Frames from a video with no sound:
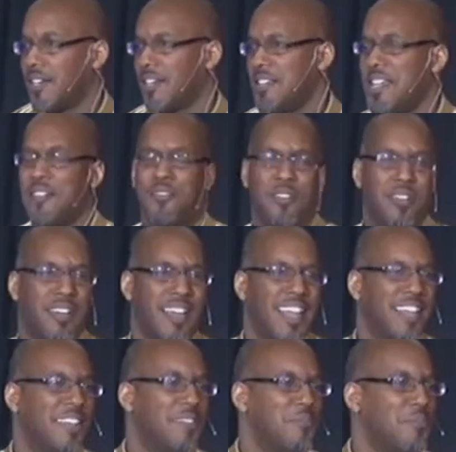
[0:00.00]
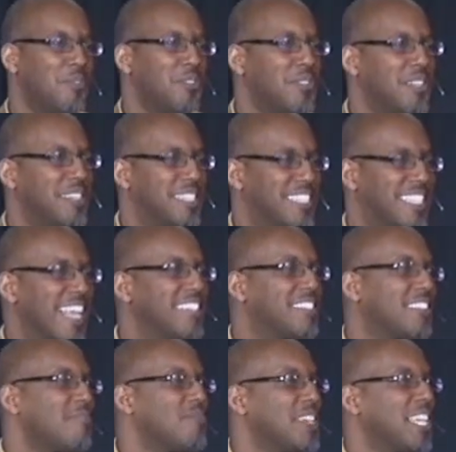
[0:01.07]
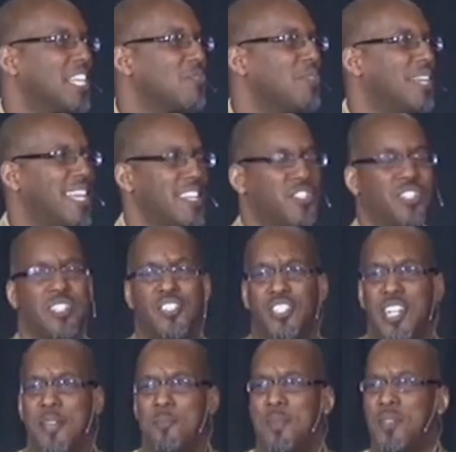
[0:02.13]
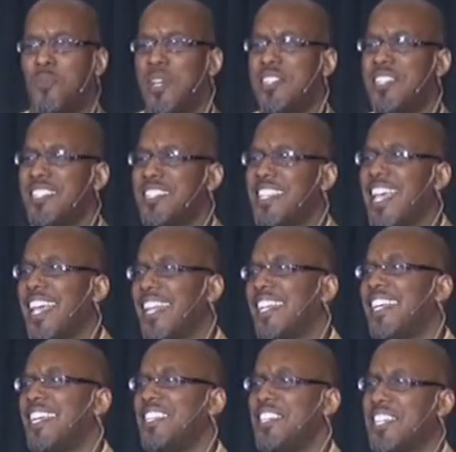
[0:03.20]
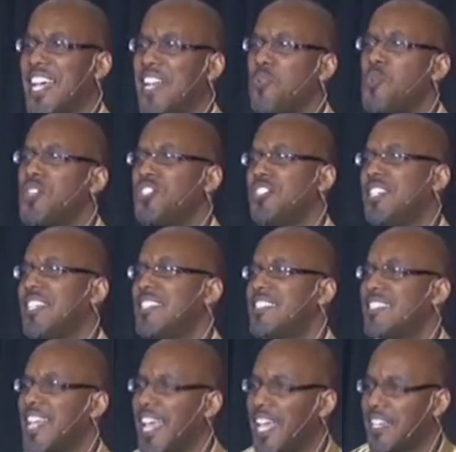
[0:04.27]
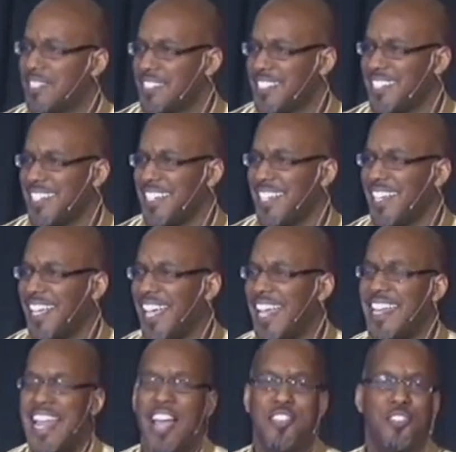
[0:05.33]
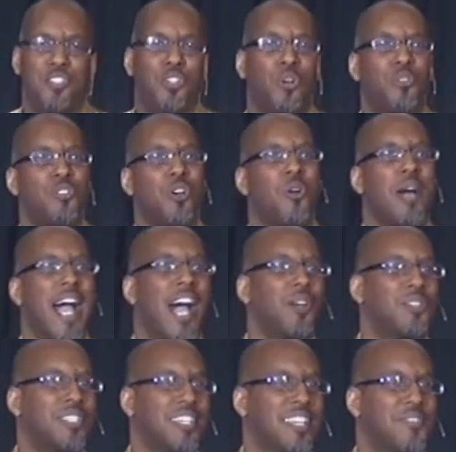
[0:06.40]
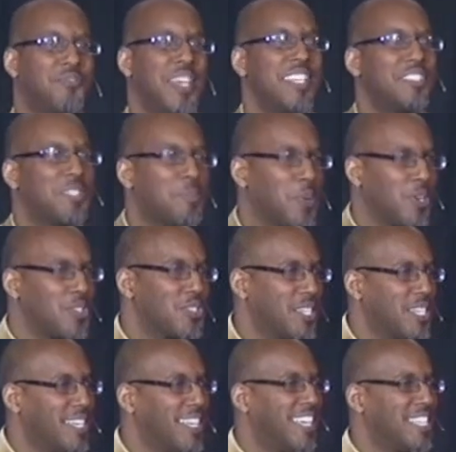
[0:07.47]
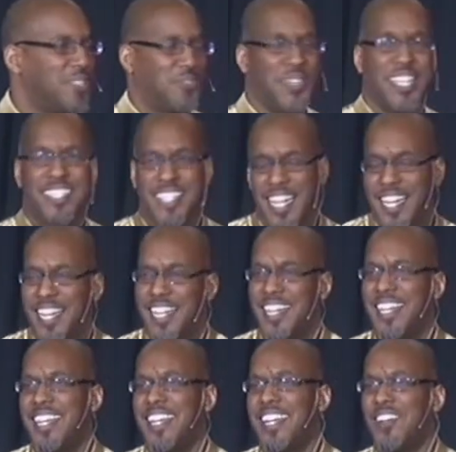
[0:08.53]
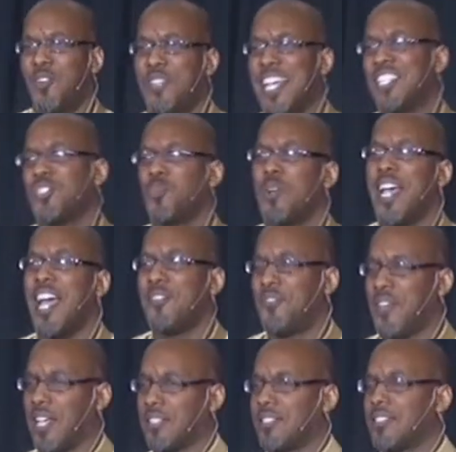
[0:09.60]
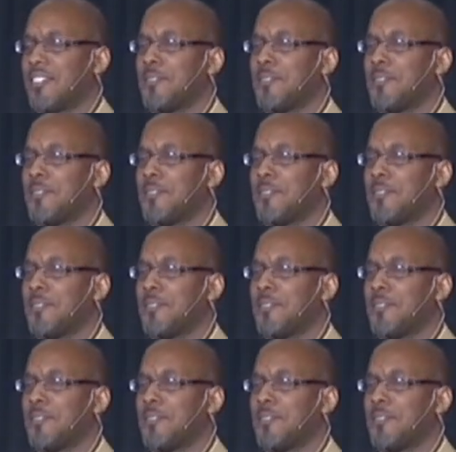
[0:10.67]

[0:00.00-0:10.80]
You ever said something in a relationship, and when you say it, you kind of wish you didn't say it, and now you don't know how to face the person to fix it? Well, that's the way I felt.